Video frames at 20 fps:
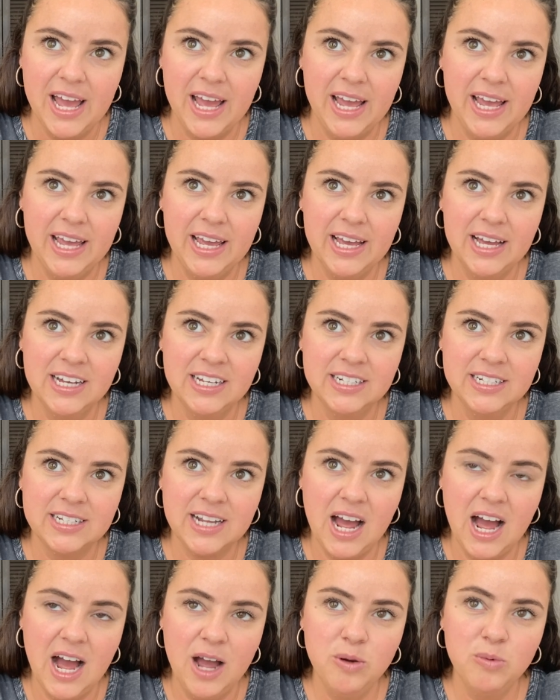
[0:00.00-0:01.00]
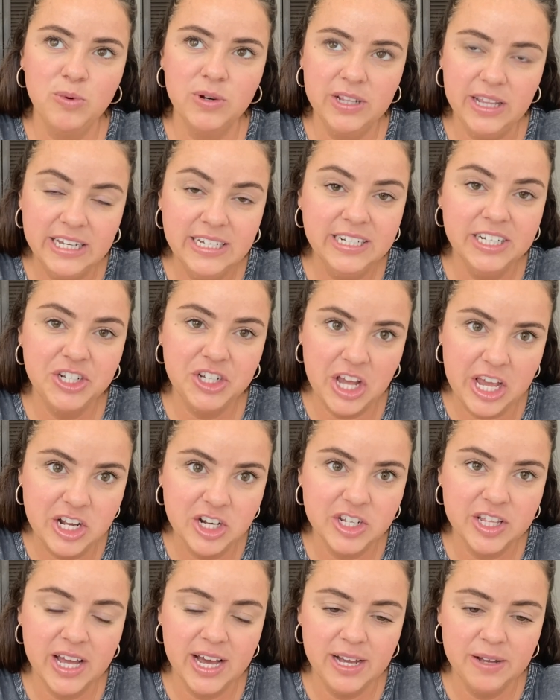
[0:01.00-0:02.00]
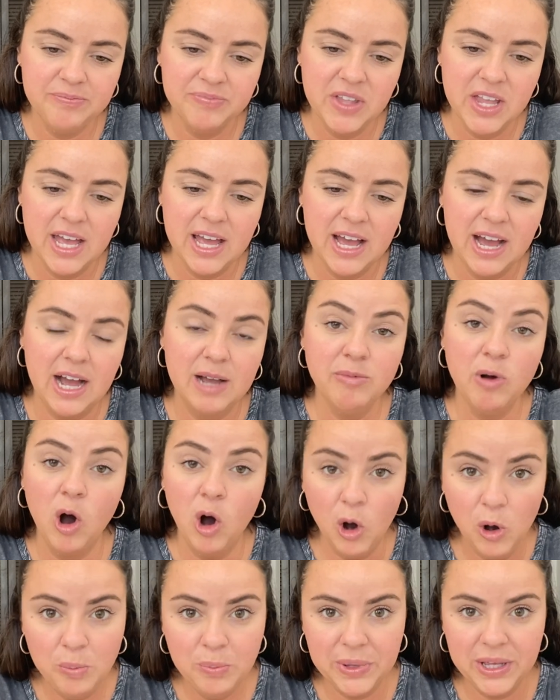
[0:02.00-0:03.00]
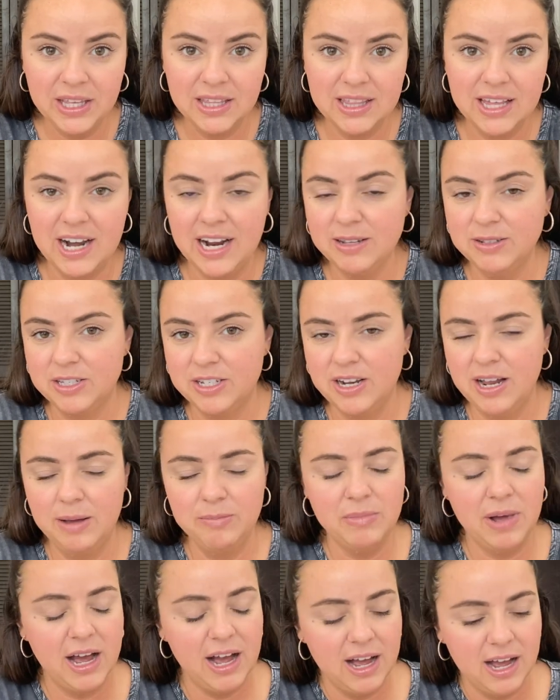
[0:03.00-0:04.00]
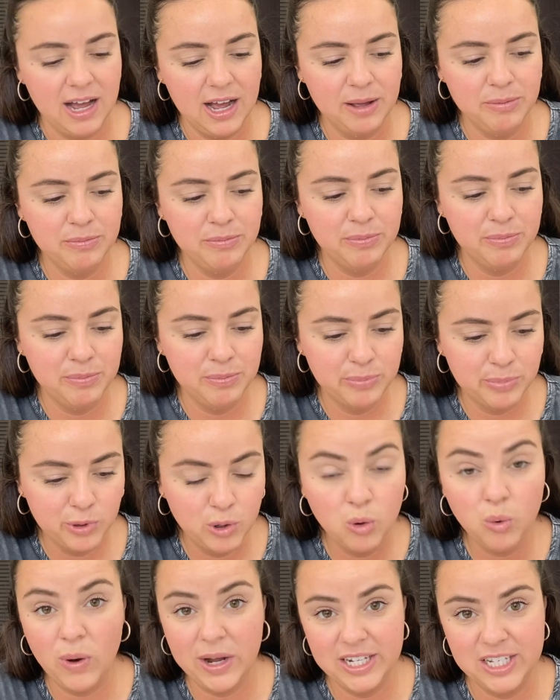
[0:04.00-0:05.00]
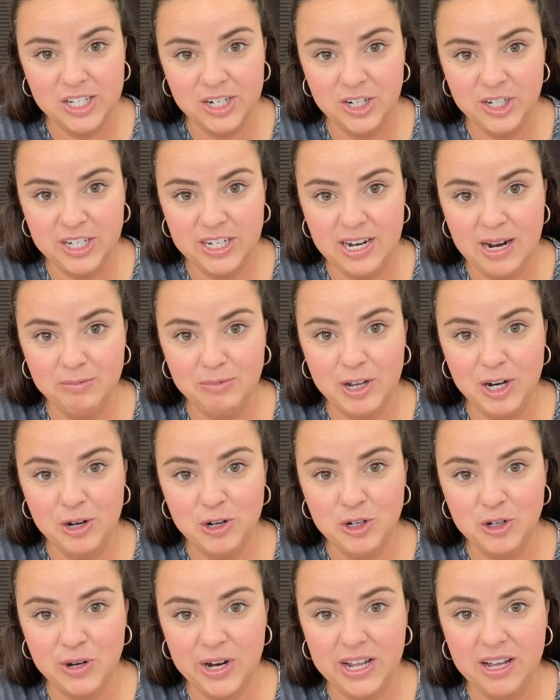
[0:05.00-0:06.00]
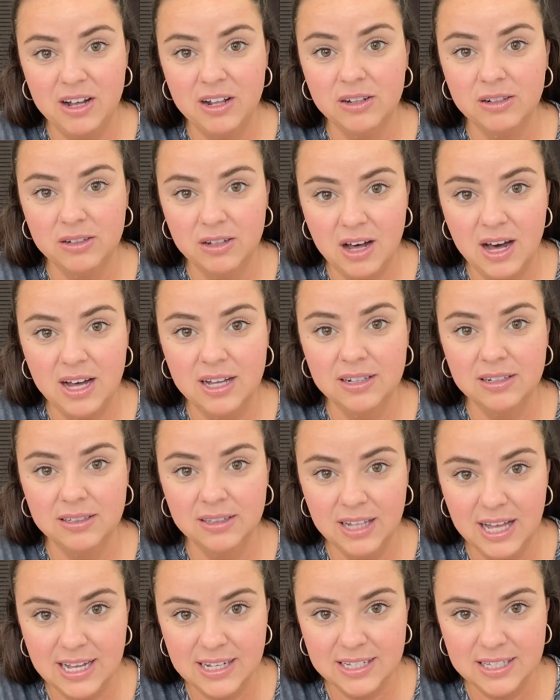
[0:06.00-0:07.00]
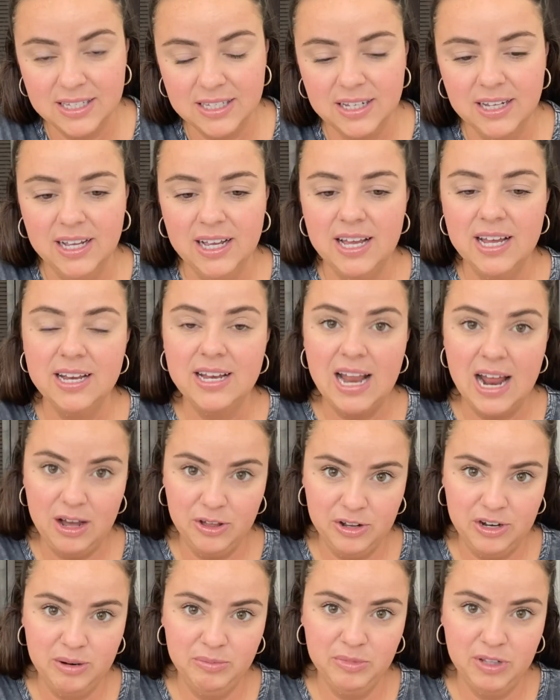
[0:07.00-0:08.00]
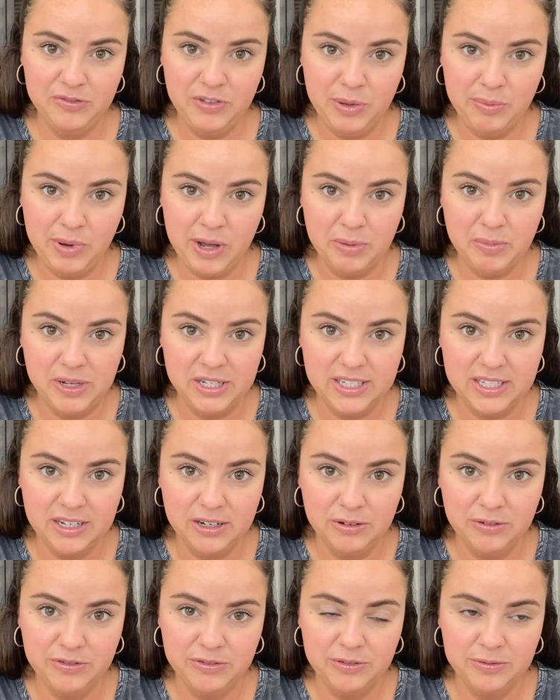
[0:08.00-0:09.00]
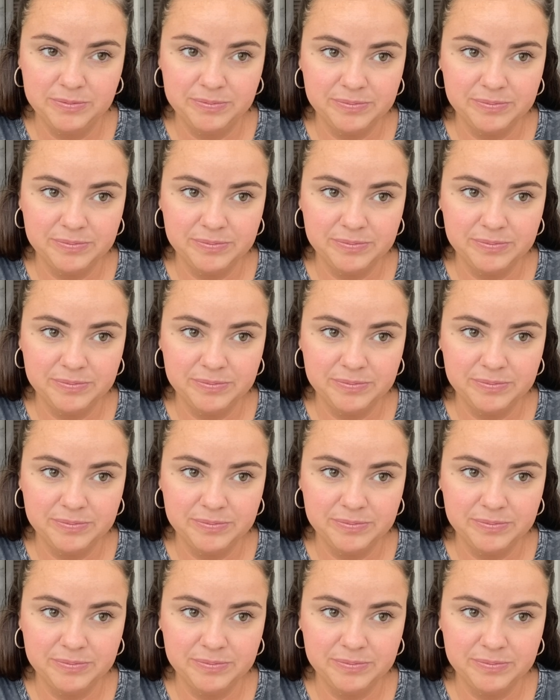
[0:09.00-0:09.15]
And I would like to change that. I'm hoping that I'm quite certain I'm going to drink a lot less now that I'm living by myself.